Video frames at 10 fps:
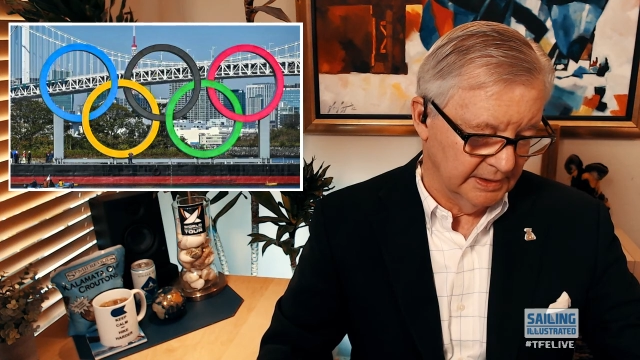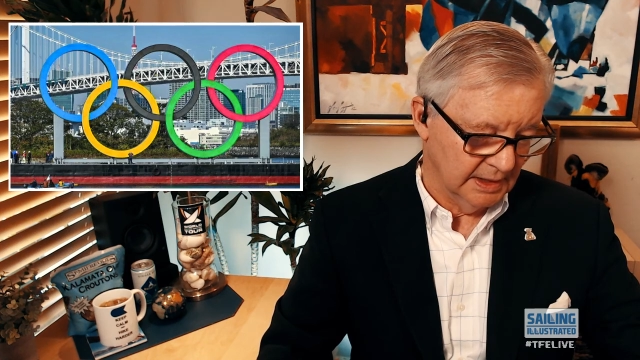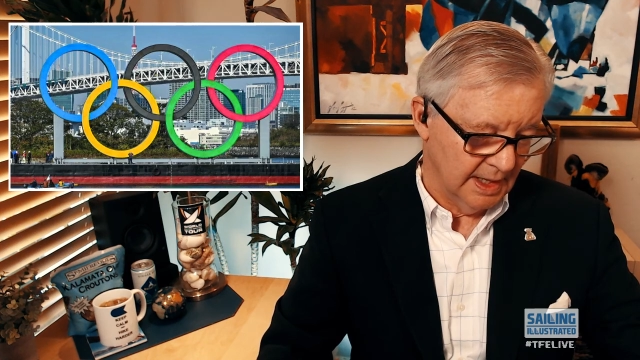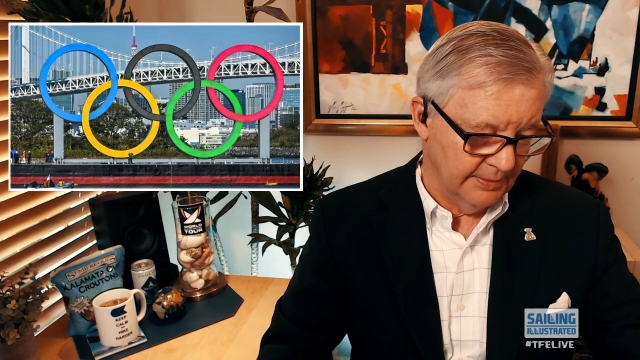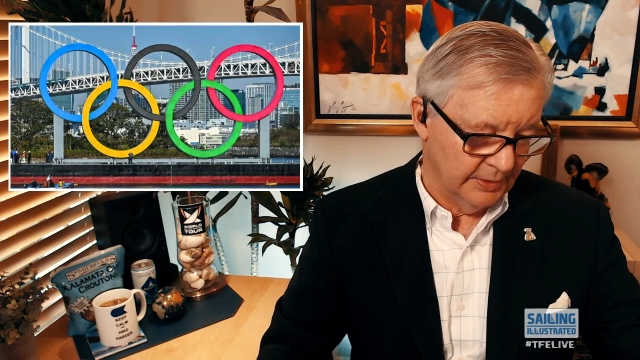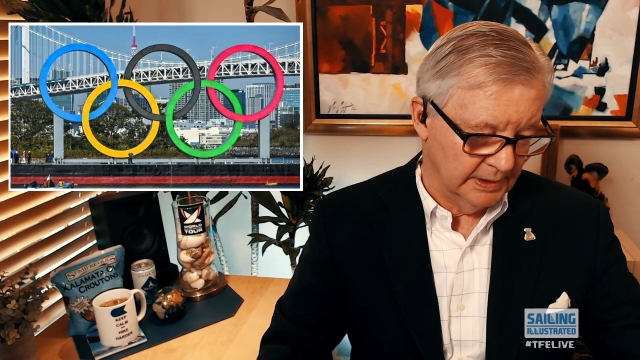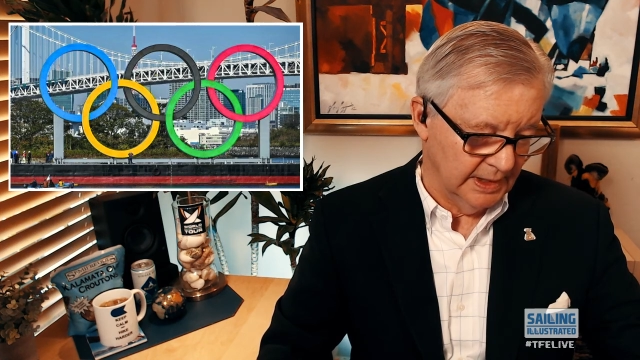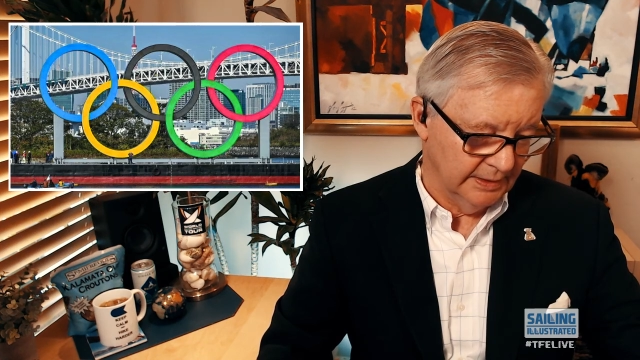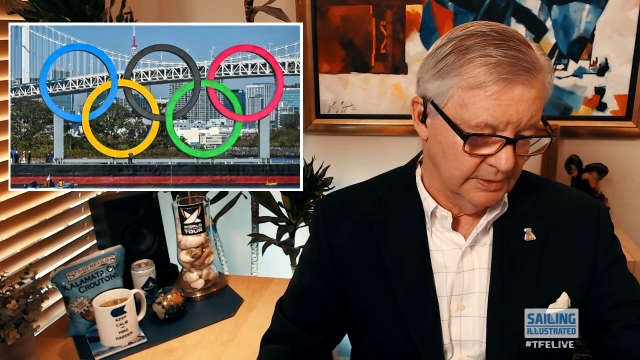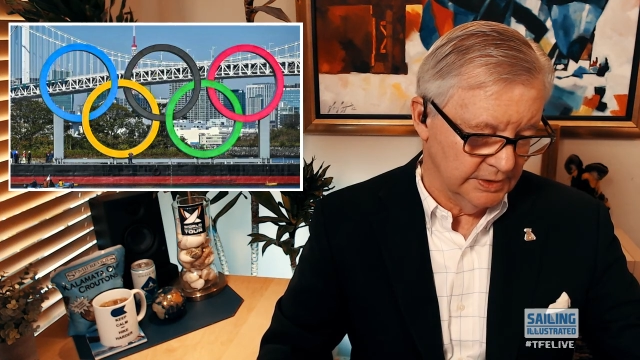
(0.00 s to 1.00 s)
Commonwealth
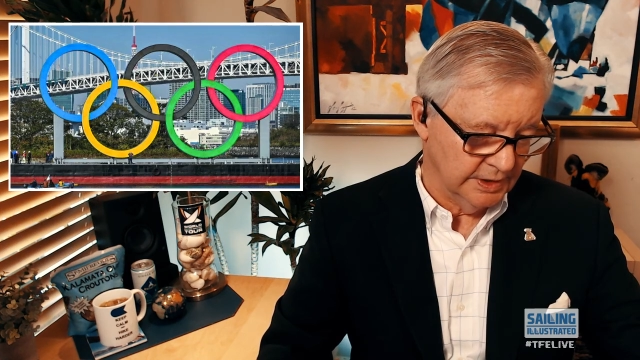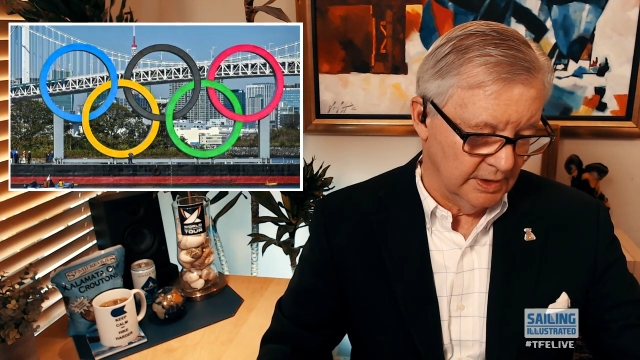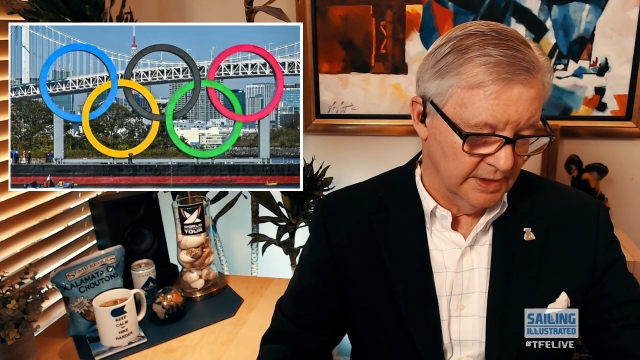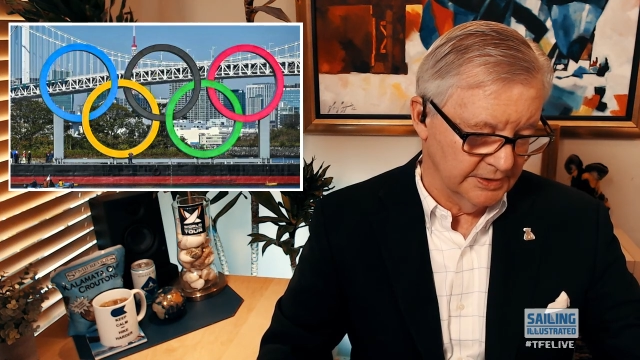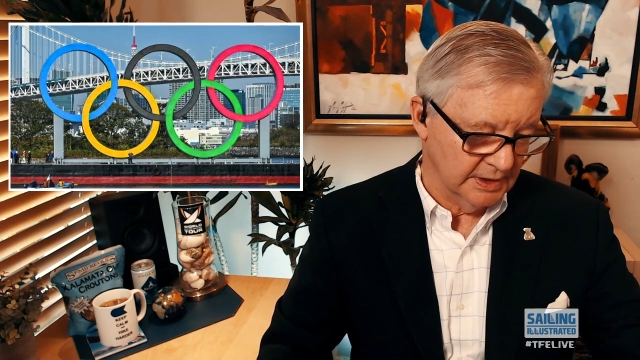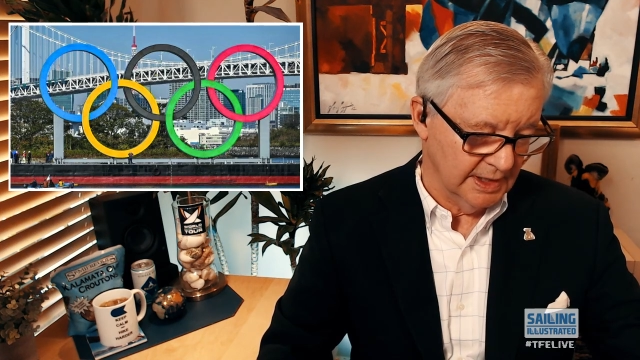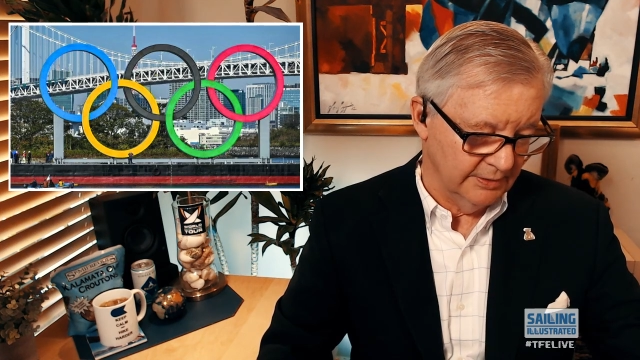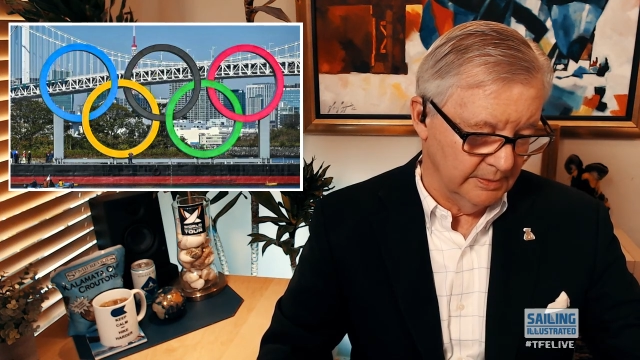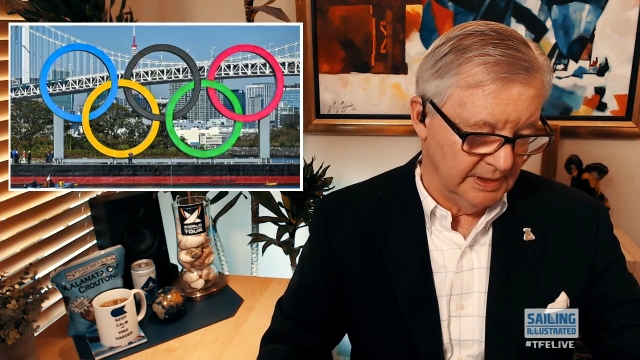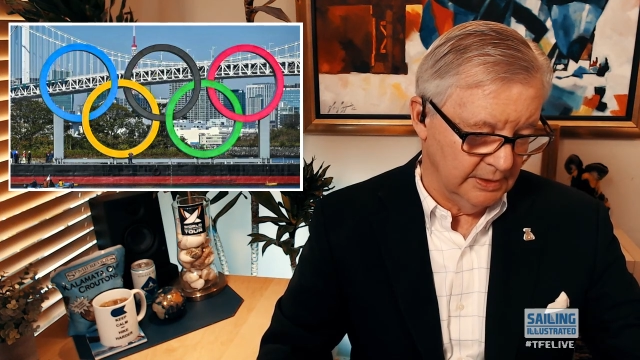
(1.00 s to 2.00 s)
languages in Aussie, that
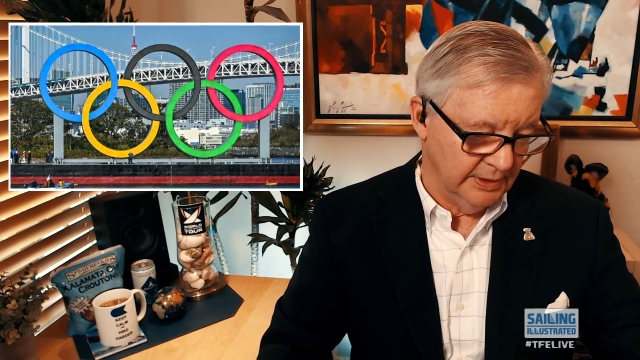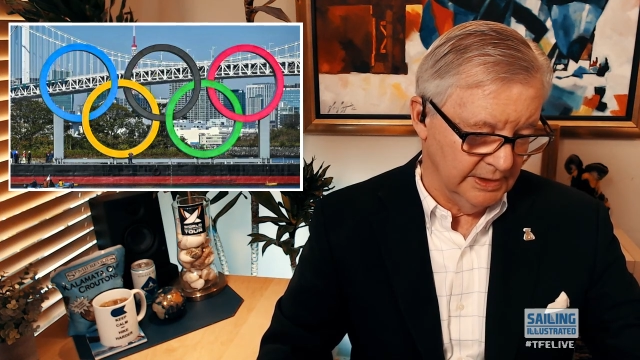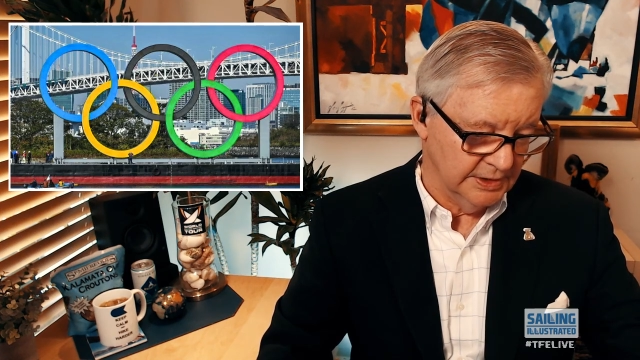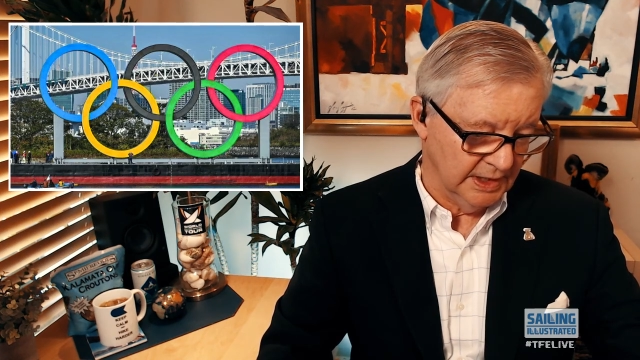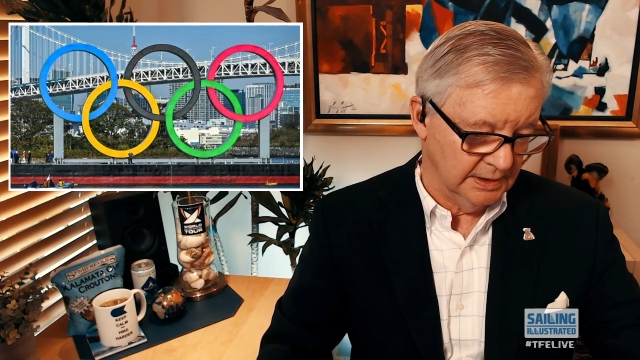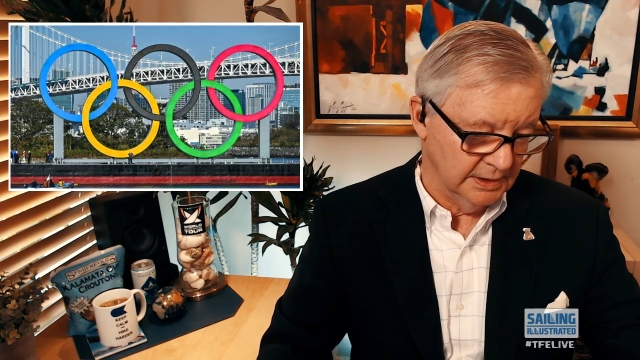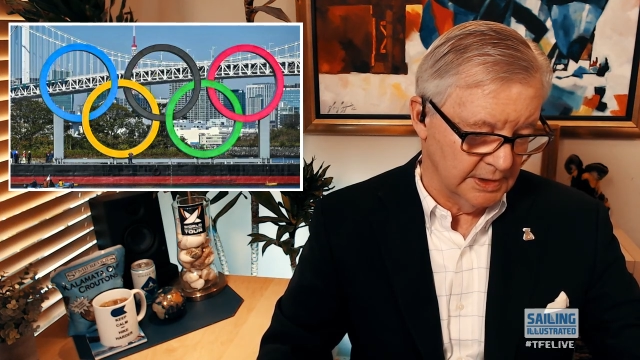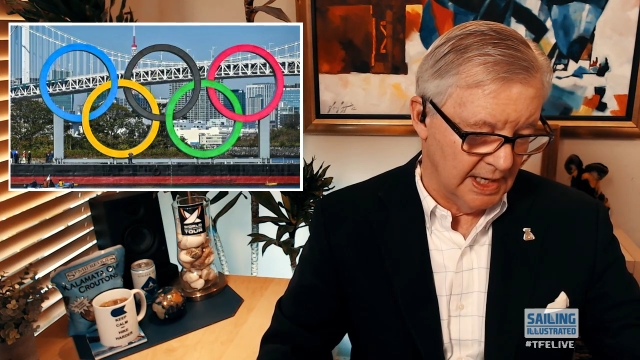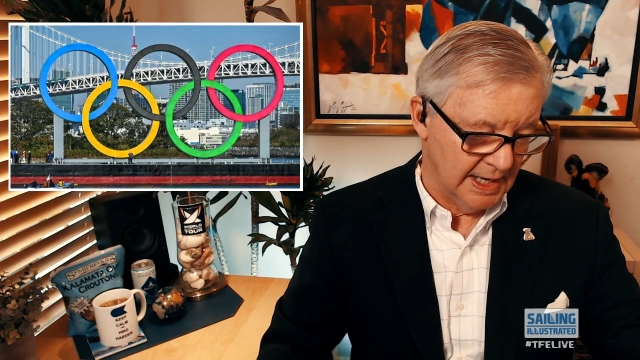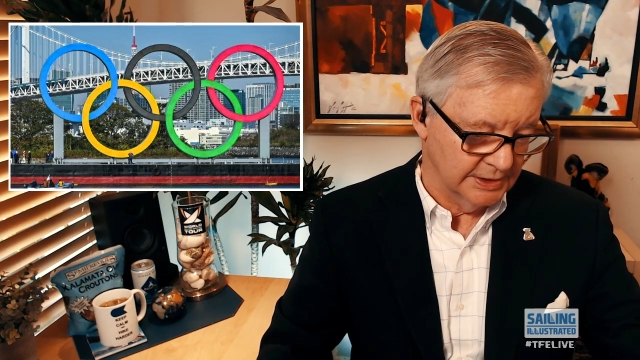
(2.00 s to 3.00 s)
would be Queen's English,
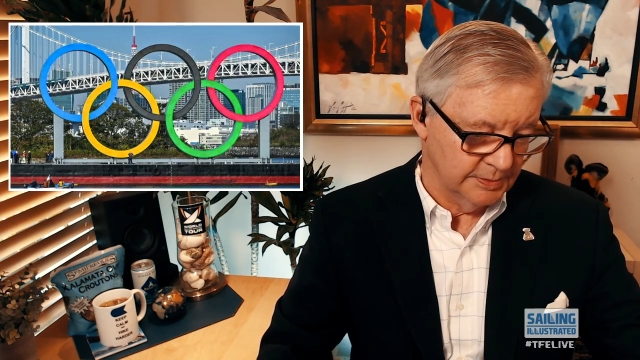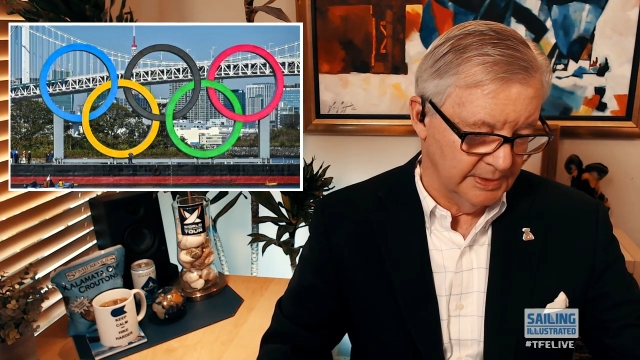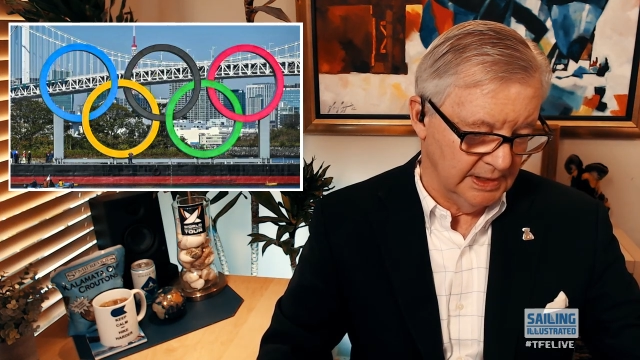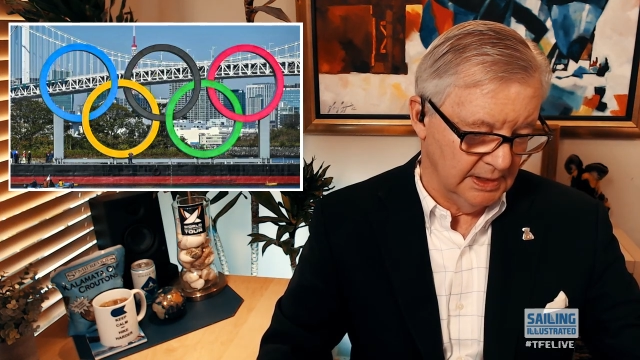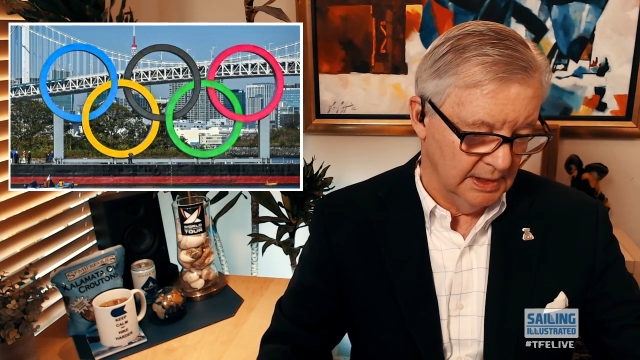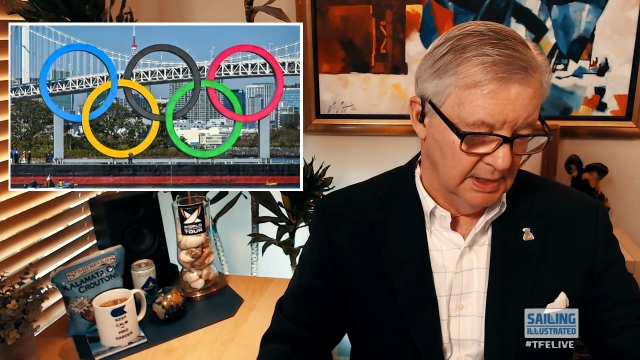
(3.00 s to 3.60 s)
Ausspeak,